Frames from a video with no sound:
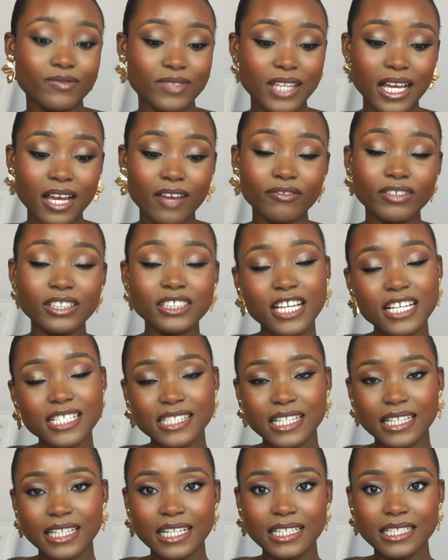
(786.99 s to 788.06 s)
literally
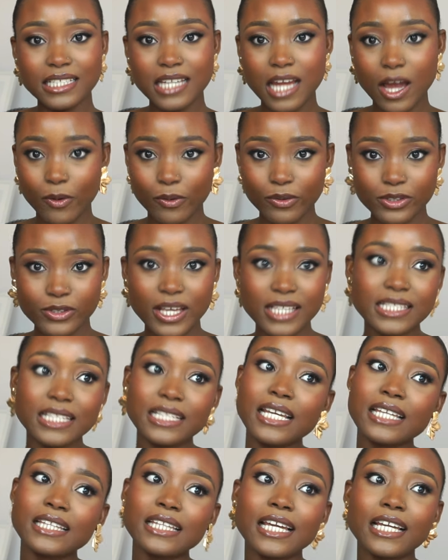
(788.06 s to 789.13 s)
started now. So I
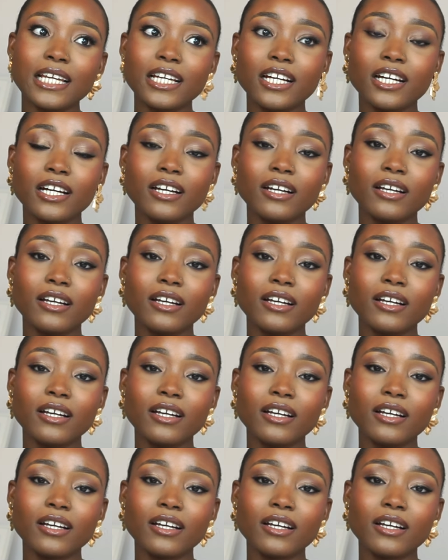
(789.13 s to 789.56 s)
started, like,